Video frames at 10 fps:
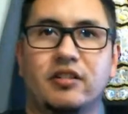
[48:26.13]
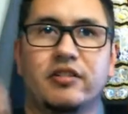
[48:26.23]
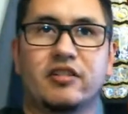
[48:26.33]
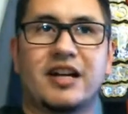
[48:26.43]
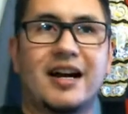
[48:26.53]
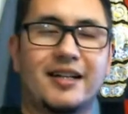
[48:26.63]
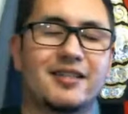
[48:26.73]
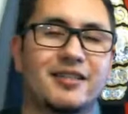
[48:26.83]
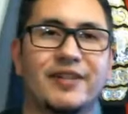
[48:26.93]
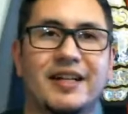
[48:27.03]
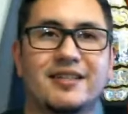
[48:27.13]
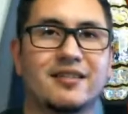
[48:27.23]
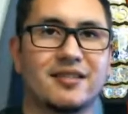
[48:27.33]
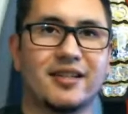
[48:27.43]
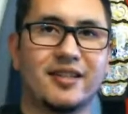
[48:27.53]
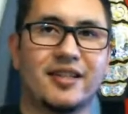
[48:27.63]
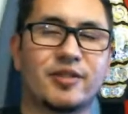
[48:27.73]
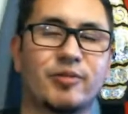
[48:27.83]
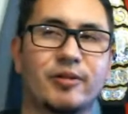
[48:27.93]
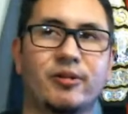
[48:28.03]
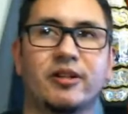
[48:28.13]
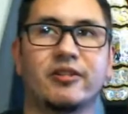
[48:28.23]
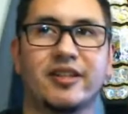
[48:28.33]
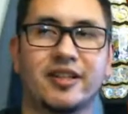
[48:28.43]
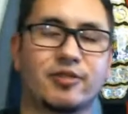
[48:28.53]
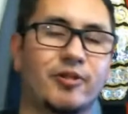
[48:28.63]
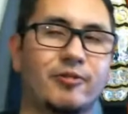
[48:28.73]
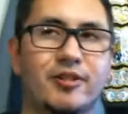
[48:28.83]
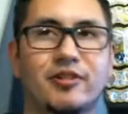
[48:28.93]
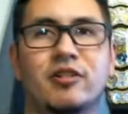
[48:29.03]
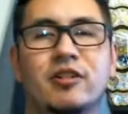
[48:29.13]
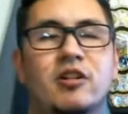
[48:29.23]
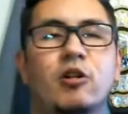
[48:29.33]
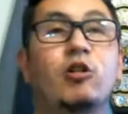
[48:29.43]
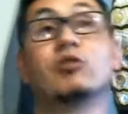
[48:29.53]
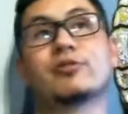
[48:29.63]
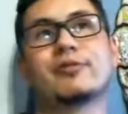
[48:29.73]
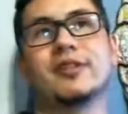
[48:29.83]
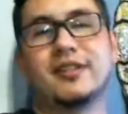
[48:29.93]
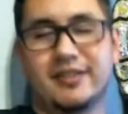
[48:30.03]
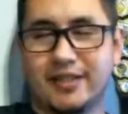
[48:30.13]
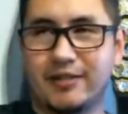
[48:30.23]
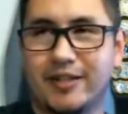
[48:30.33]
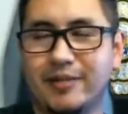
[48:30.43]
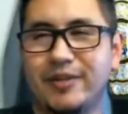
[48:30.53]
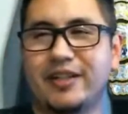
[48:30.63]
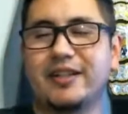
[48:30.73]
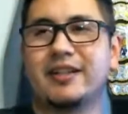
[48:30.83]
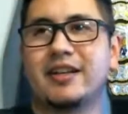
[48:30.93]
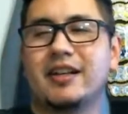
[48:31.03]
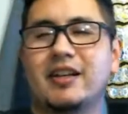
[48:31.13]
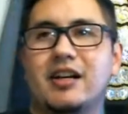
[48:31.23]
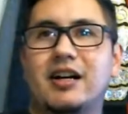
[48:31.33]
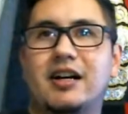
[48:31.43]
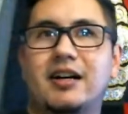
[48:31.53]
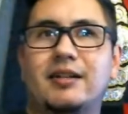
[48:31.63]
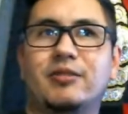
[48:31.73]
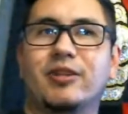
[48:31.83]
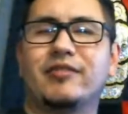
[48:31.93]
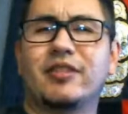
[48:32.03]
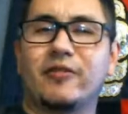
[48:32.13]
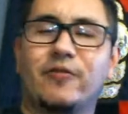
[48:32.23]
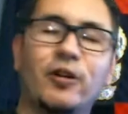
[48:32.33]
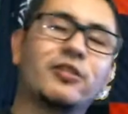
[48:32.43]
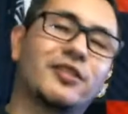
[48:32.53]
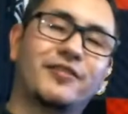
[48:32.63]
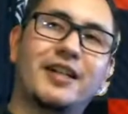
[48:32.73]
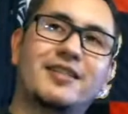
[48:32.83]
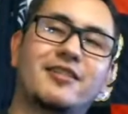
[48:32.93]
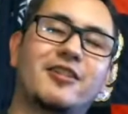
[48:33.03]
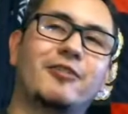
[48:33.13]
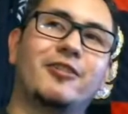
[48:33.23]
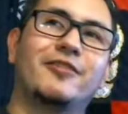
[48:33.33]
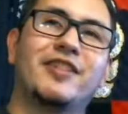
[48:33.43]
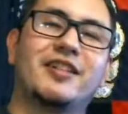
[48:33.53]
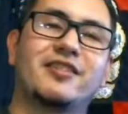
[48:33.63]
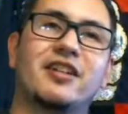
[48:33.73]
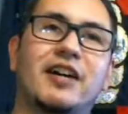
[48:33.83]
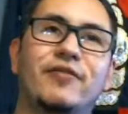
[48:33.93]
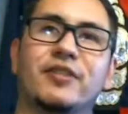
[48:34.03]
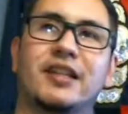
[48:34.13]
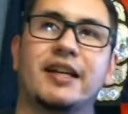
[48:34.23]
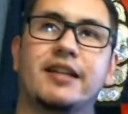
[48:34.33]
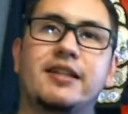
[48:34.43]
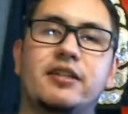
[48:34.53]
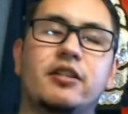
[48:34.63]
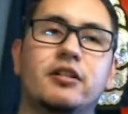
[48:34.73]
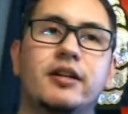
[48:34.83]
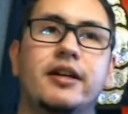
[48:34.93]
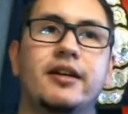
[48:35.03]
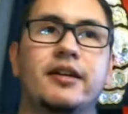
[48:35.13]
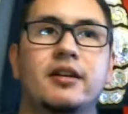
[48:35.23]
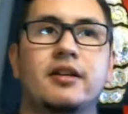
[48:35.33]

highest devices like the S21 or the S21 Ultra. You know what I mean? Or even their Fold devices. Right? What if they just offered like a